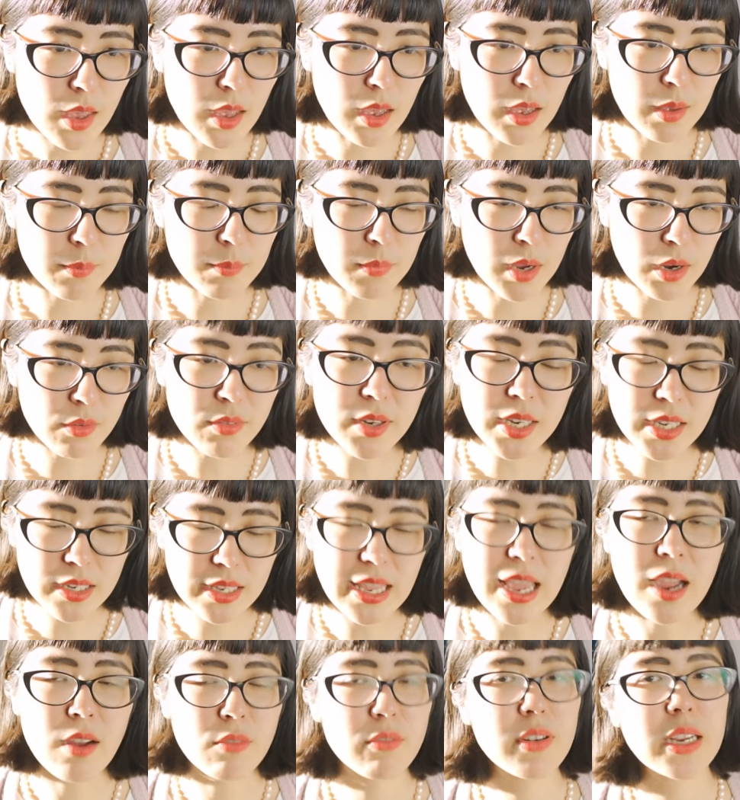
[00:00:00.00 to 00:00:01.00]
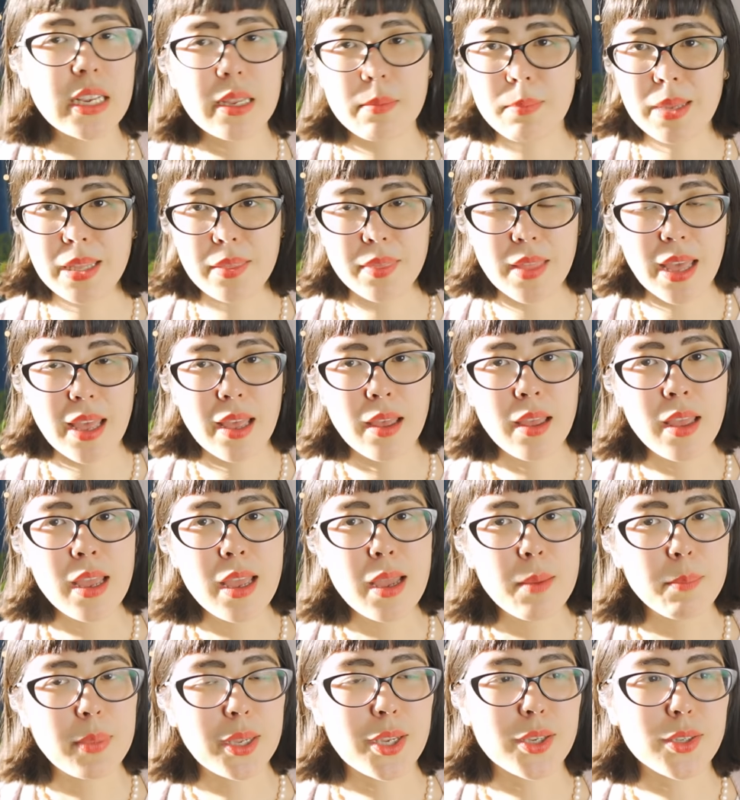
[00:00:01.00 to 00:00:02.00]
Um, I really, yeah, I really mean that
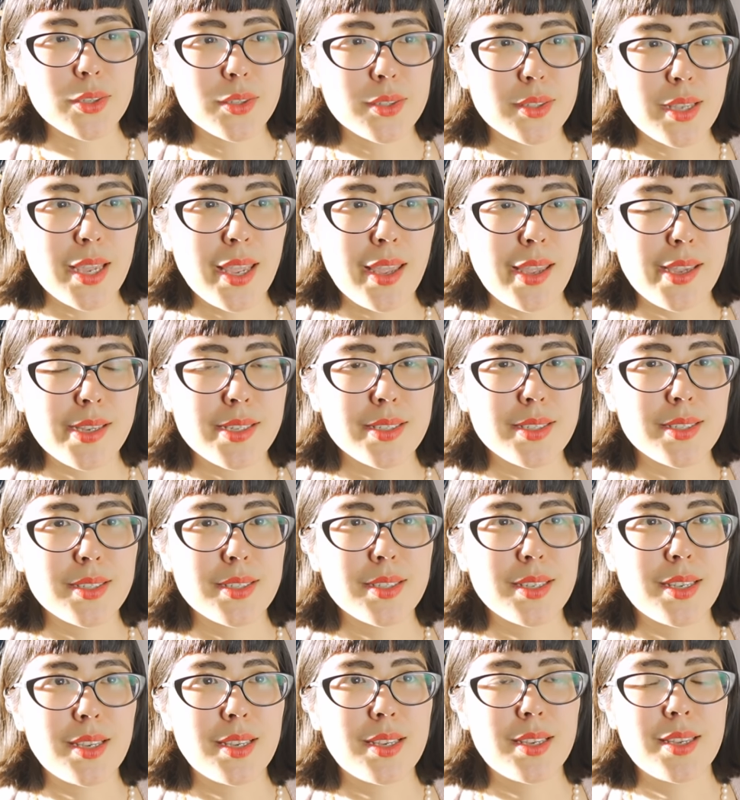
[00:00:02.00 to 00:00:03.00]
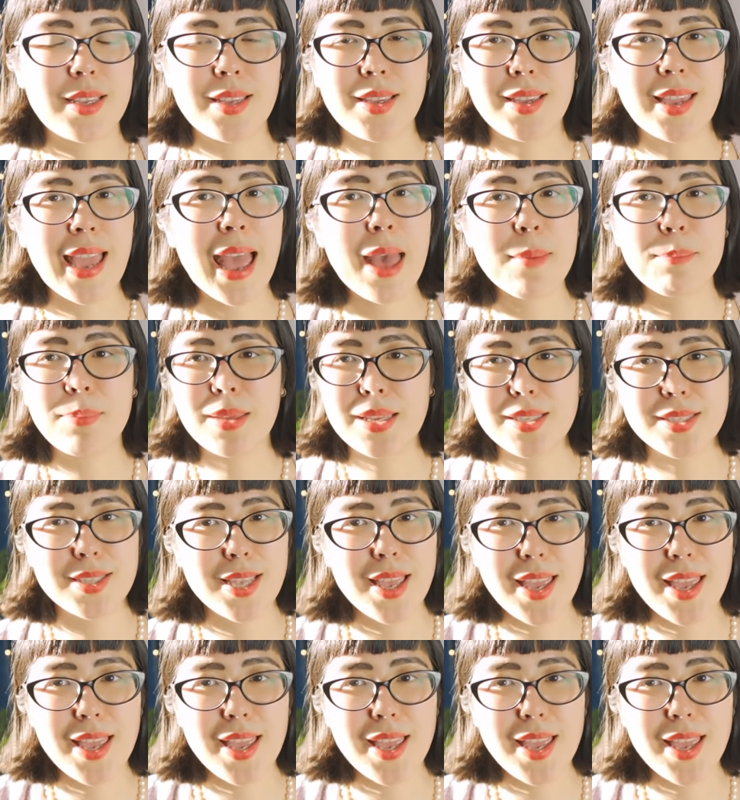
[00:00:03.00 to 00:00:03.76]
because it is, it, it can be,